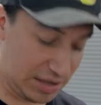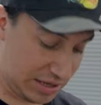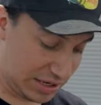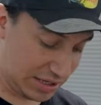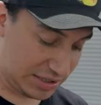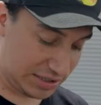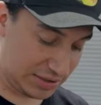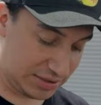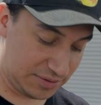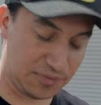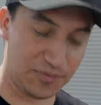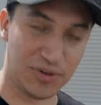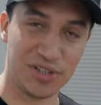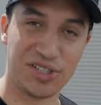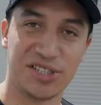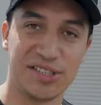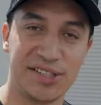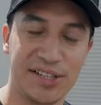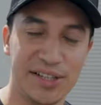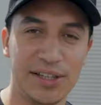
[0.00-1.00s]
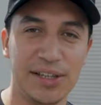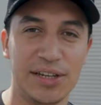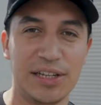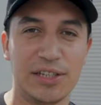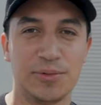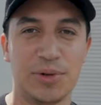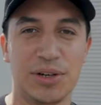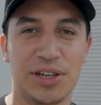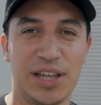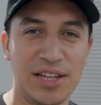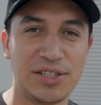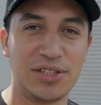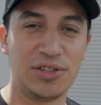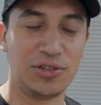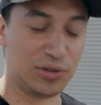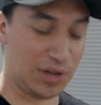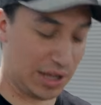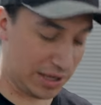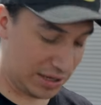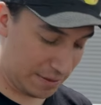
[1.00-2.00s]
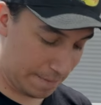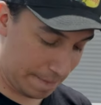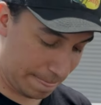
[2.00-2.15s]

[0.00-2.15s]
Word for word: because versatility is what gets you,